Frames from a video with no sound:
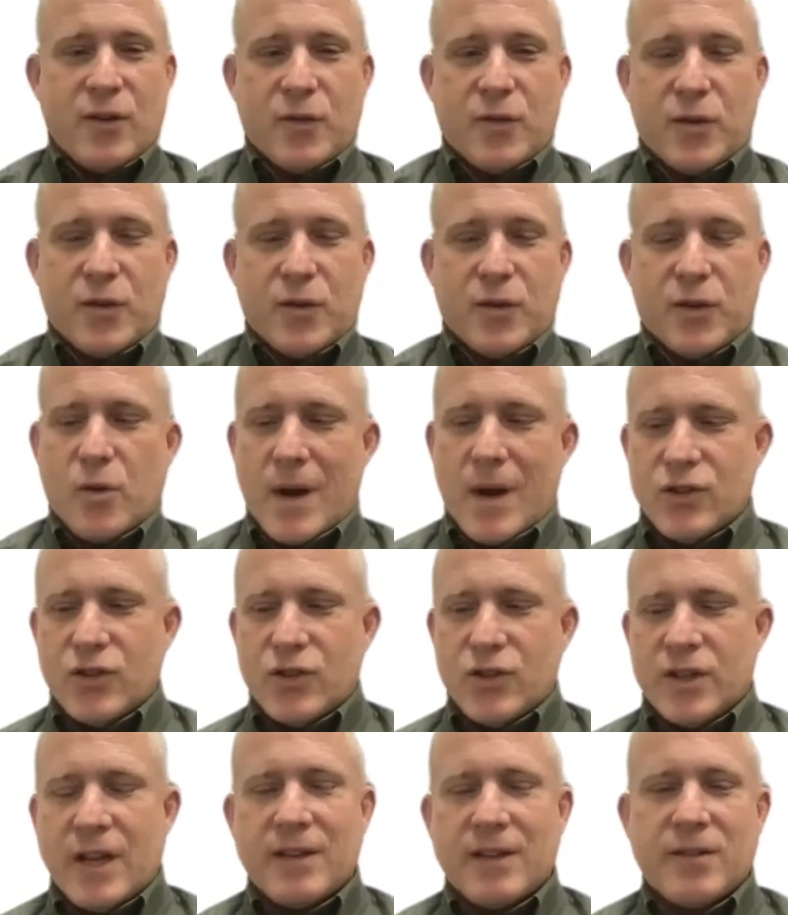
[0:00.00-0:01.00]
thank you for the
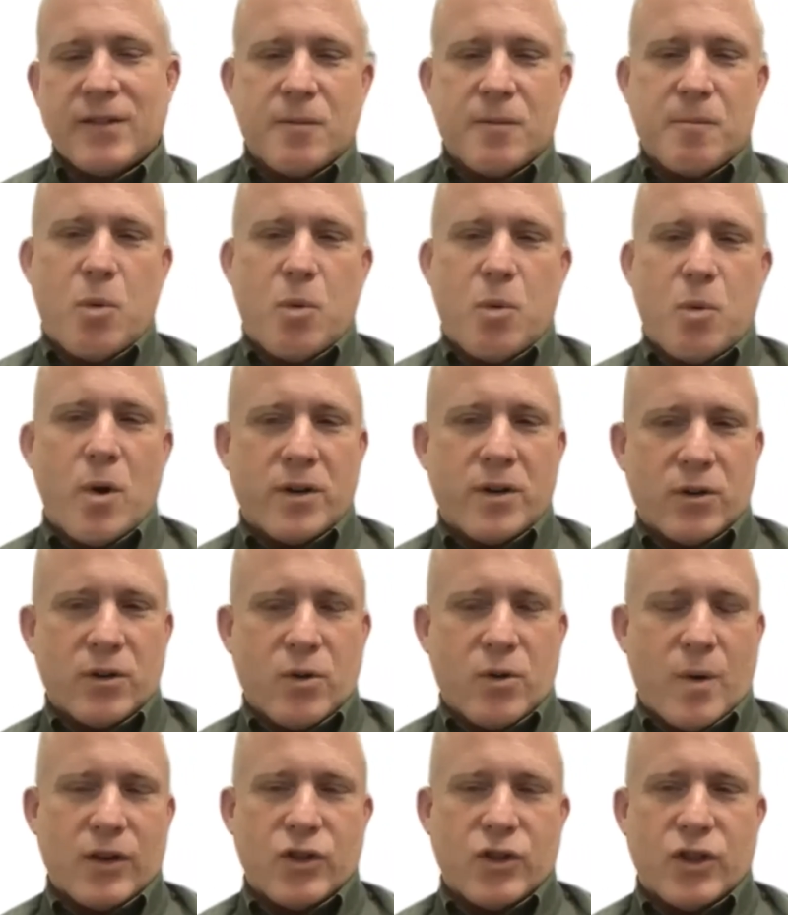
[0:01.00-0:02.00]
question. That's an
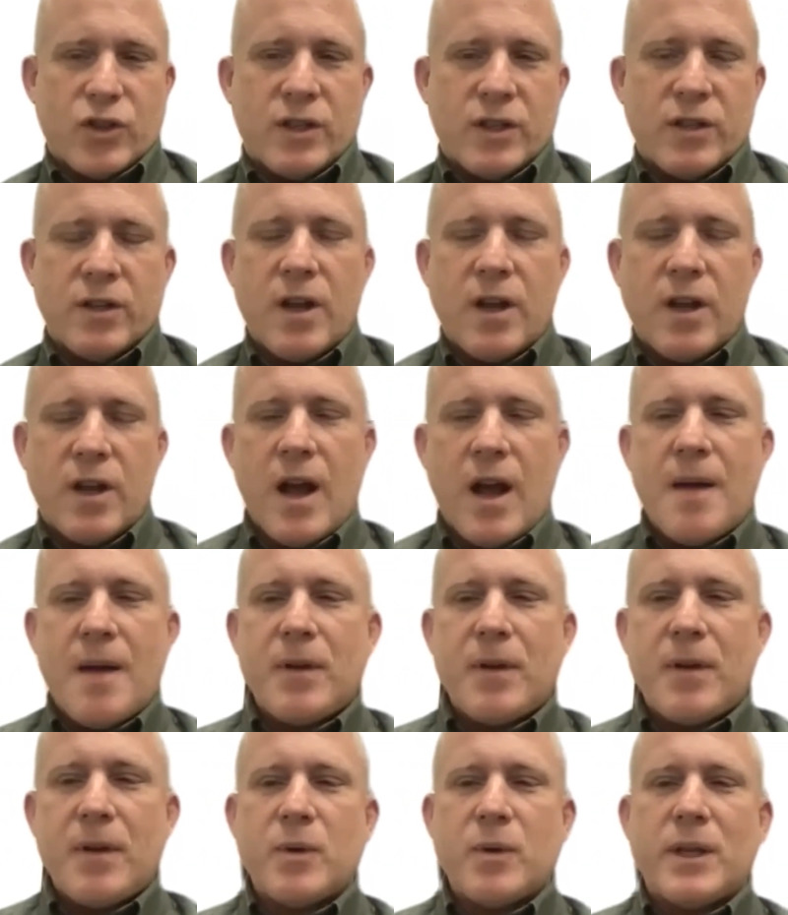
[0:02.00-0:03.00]
important question.
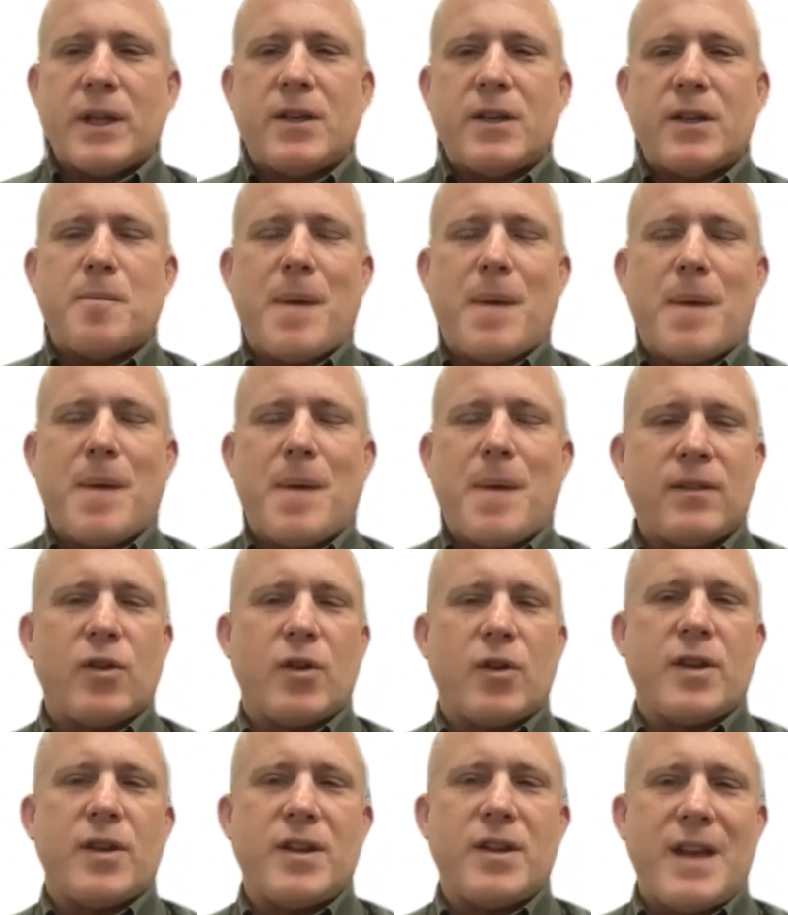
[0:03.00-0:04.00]
It really
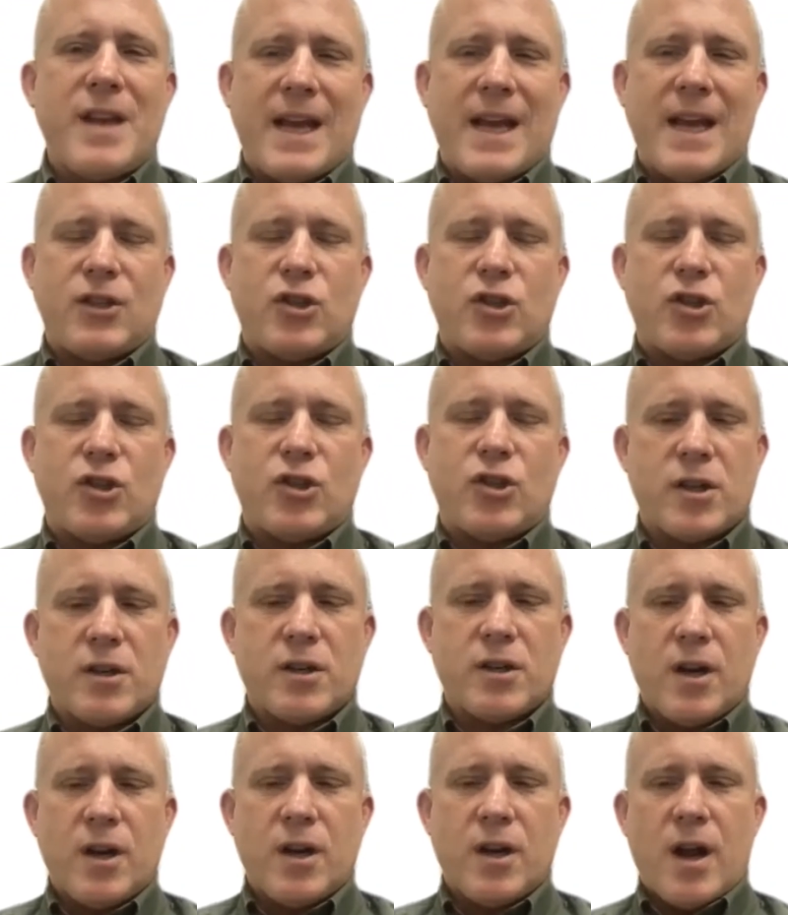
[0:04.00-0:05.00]
depends on the
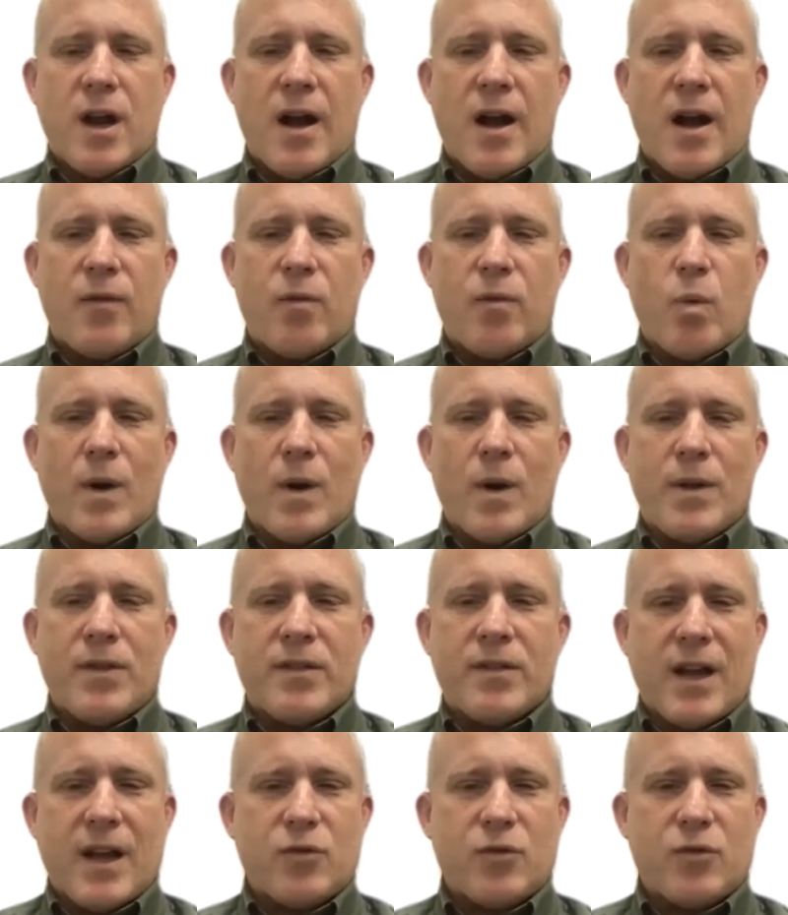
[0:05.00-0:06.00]
nature of what
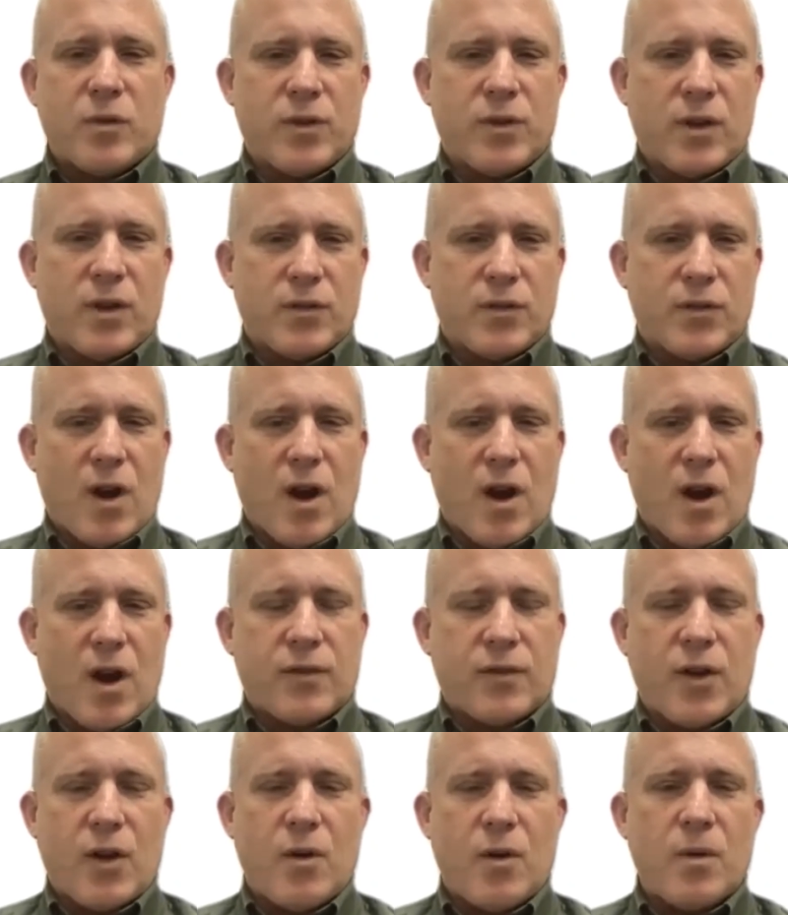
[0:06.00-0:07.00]
the test results
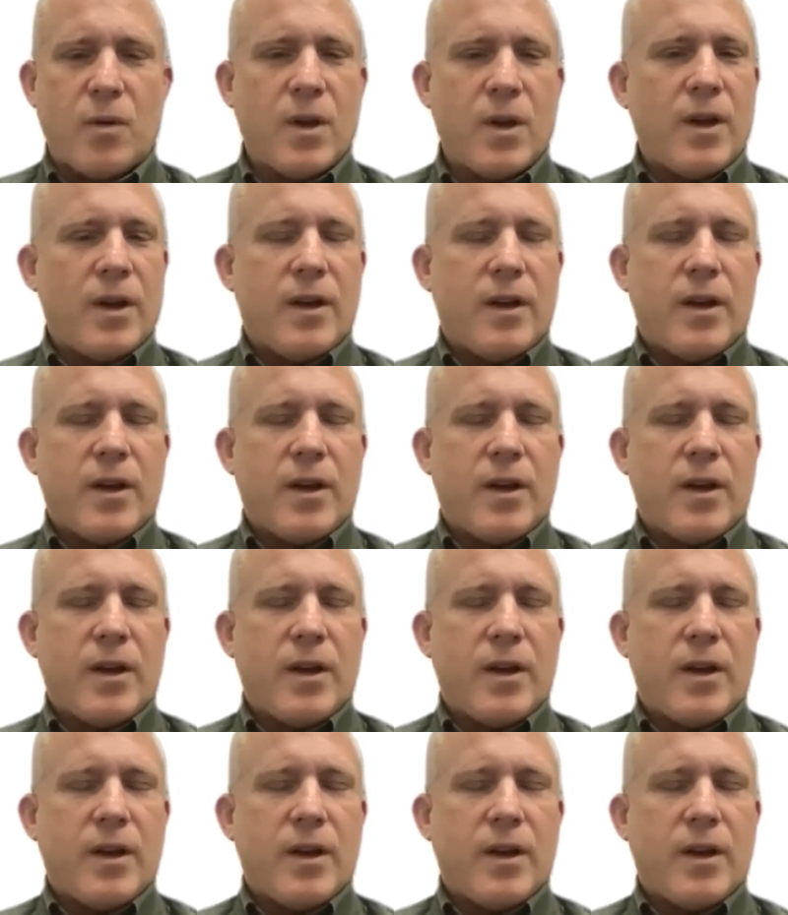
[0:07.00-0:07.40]
are. So,